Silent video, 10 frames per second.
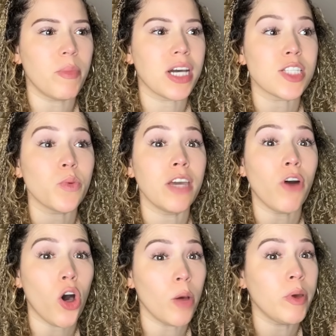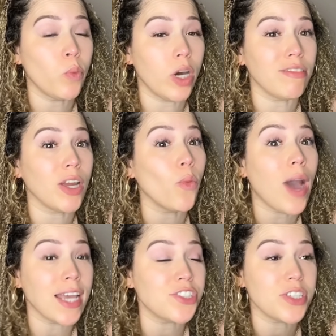because we have all been wondering
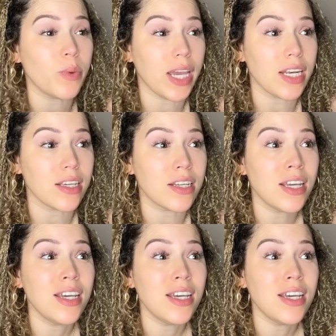why she waited.